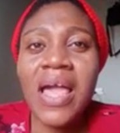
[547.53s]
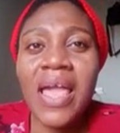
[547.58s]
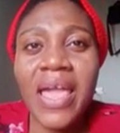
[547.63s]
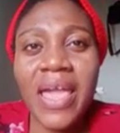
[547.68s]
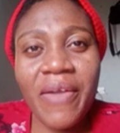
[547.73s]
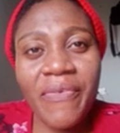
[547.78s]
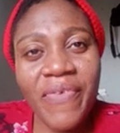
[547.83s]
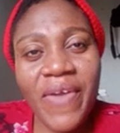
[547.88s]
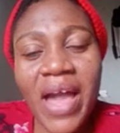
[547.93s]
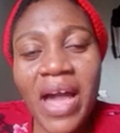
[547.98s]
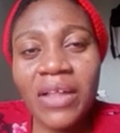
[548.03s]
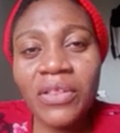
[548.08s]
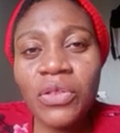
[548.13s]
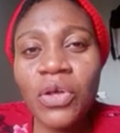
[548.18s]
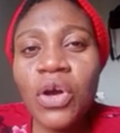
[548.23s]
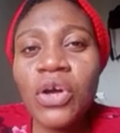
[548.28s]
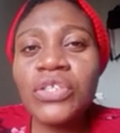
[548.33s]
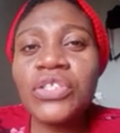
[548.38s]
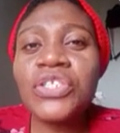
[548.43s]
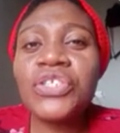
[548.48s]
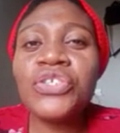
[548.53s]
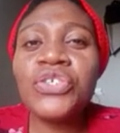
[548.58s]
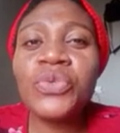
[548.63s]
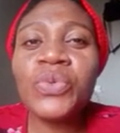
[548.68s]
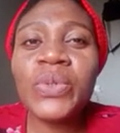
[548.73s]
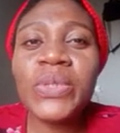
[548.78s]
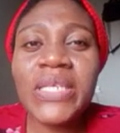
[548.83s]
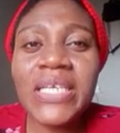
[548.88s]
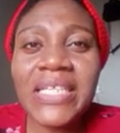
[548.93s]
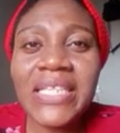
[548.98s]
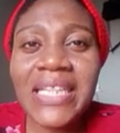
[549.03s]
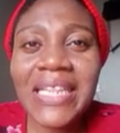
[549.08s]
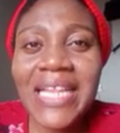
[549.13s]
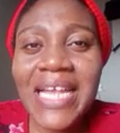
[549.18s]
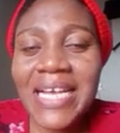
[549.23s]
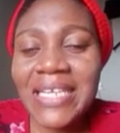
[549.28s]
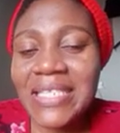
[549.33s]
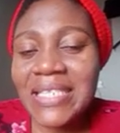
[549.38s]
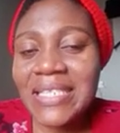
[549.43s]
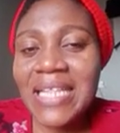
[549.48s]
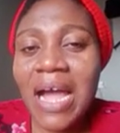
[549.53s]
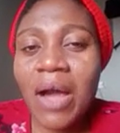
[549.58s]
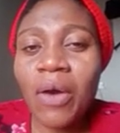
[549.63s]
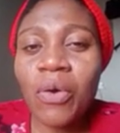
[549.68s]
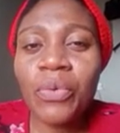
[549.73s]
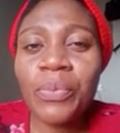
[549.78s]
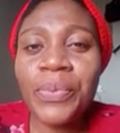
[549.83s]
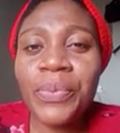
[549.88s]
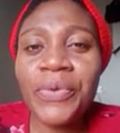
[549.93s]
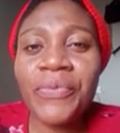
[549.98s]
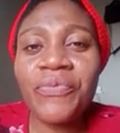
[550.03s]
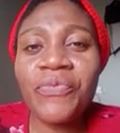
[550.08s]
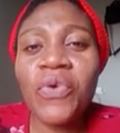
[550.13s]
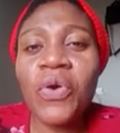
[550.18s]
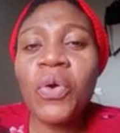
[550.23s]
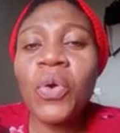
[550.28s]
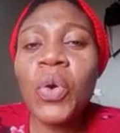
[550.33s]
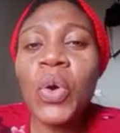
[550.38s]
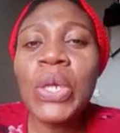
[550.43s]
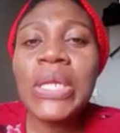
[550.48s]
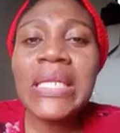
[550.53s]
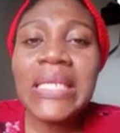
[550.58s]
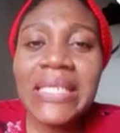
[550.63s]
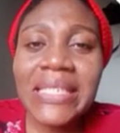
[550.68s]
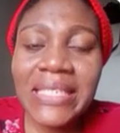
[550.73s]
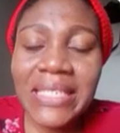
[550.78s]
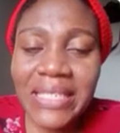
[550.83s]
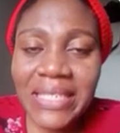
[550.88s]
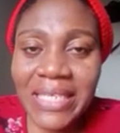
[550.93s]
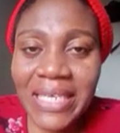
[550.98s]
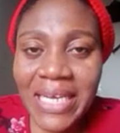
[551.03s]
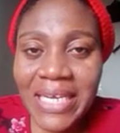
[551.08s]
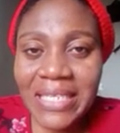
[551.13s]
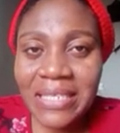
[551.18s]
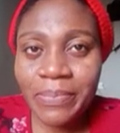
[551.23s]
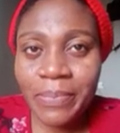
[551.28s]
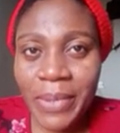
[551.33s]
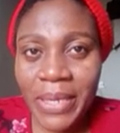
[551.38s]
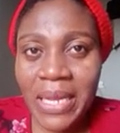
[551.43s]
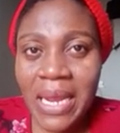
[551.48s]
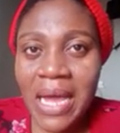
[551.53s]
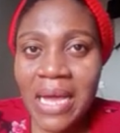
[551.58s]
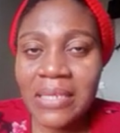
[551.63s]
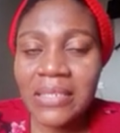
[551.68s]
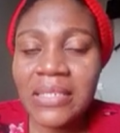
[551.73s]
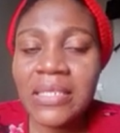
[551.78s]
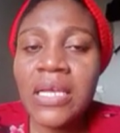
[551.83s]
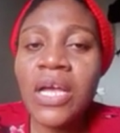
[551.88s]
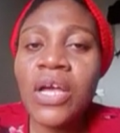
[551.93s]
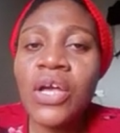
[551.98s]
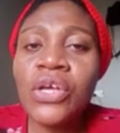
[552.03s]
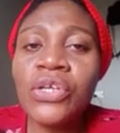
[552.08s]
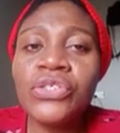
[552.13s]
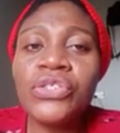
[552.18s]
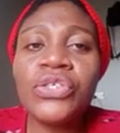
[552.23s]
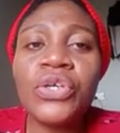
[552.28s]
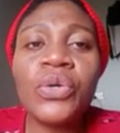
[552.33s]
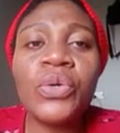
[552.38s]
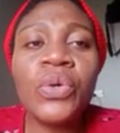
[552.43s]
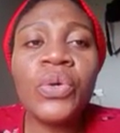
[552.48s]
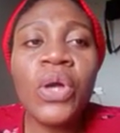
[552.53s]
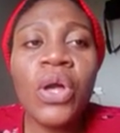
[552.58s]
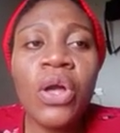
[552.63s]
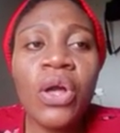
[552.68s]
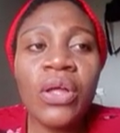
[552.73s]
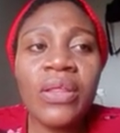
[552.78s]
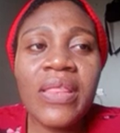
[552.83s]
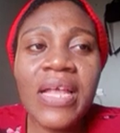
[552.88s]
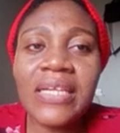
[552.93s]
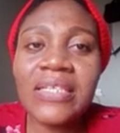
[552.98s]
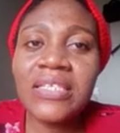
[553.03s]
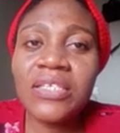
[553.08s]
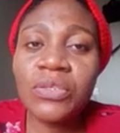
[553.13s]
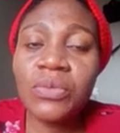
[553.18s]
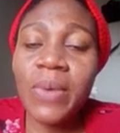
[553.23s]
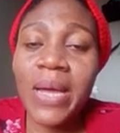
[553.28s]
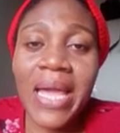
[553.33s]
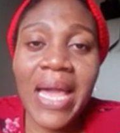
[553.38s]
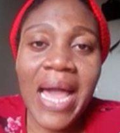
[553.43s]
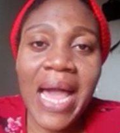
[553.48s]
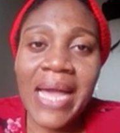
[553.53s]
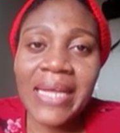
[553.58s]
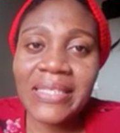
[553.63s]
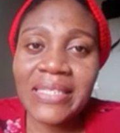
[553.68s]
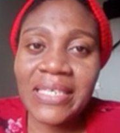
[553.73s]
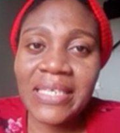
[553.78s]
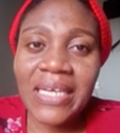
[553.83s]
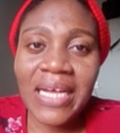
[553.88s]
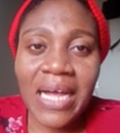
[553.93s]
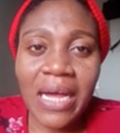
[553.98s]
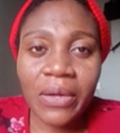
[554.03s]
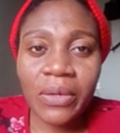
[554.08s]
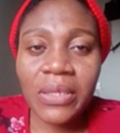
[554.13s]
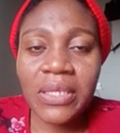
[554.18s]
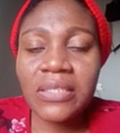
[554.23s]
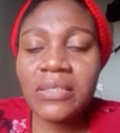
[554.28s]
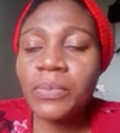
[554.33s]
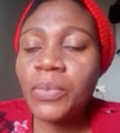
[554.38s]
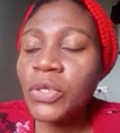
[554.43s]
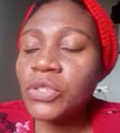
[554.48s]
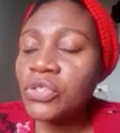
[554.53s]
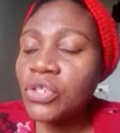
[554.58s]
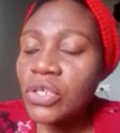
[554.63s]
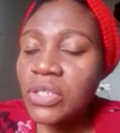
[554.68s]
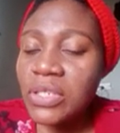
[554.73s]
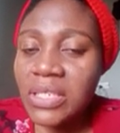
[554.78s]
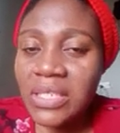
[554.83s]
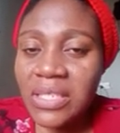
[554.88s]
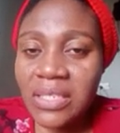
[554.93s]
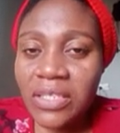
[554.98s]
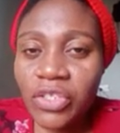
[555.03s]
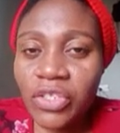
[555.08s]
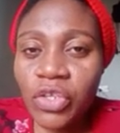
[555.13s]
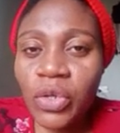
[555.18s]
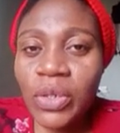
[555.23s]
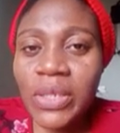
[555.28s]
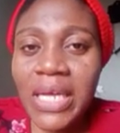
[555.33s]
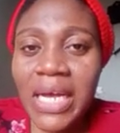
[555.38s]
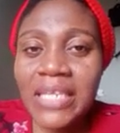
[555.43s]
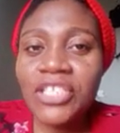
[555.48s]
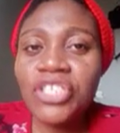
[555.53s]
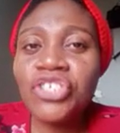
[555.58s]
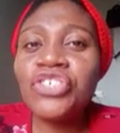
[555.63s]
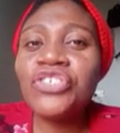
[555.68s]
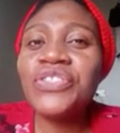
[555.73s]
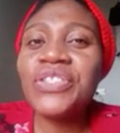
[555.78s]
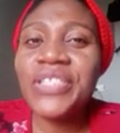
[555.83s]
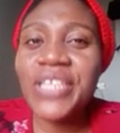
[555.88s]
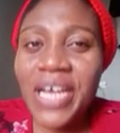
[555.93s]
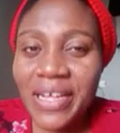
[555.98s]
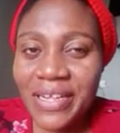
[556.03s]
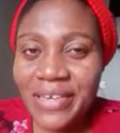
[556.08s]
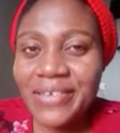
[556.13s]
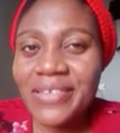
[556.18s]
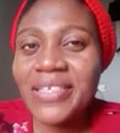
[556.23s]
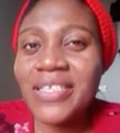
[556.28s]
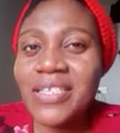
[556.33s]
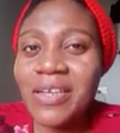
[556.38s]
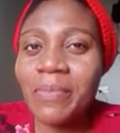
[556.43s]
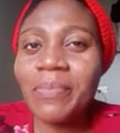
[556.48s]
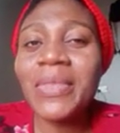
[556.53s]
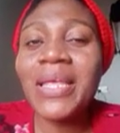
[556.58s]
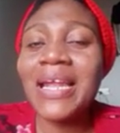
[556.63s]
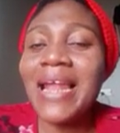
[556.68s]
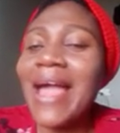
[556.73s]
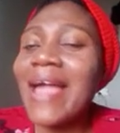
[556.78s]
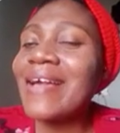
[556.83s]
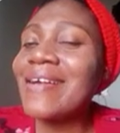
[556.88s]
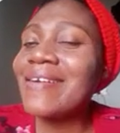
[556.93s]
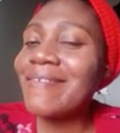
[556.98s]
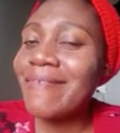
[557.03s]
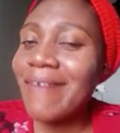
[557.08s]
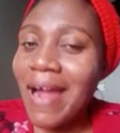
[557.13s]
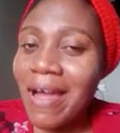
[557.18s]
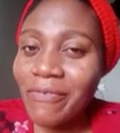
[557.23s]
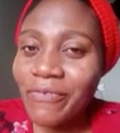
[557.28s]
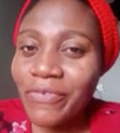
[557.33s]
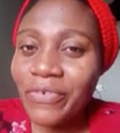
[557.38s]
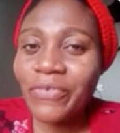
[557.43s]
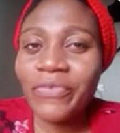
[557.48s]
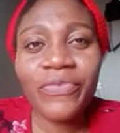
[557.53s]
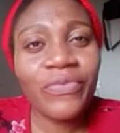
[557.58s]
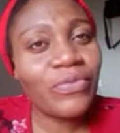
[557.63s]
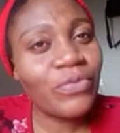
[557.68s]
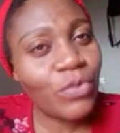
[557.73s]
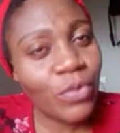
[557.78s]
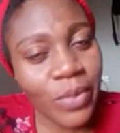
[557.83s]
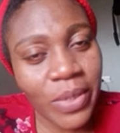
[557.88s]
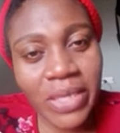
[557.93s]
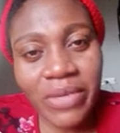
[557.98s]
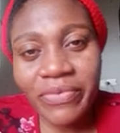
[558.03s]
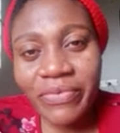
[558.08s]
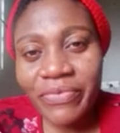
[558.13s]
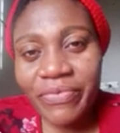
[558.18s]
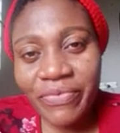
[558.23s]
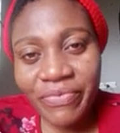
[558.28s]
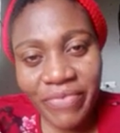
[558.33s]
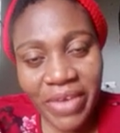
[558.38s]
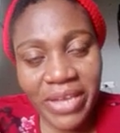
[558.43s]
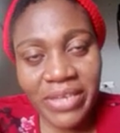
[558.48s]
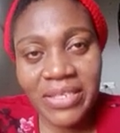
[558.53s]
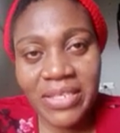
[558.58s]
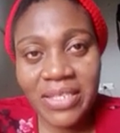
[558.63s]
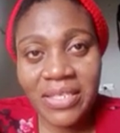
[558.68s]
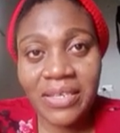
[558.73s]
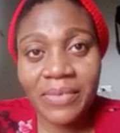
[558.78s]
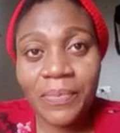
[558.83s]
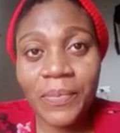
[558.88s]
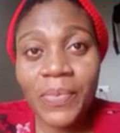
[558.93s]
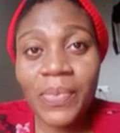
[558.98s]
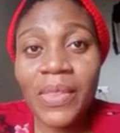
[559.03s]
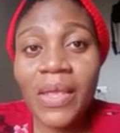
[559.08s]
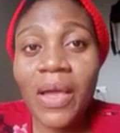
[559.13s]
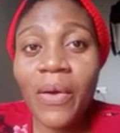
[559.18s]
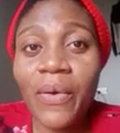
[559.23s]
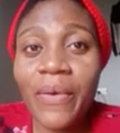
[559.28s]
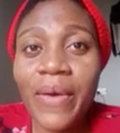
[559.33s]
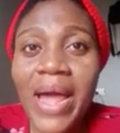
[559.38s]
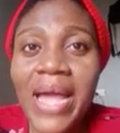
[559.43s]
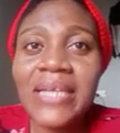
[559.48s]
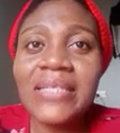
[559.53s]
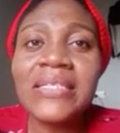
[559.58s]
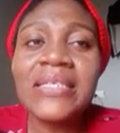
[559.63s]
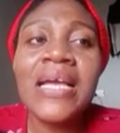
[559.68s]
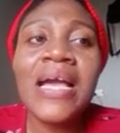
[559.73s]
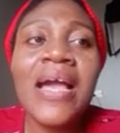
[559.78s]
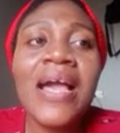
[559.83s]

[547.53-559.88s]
If you are not, you will need less. That will be for only the gate pillars. So that is why I didn't calculate. But just know that there is something like gravel during fencing. All right.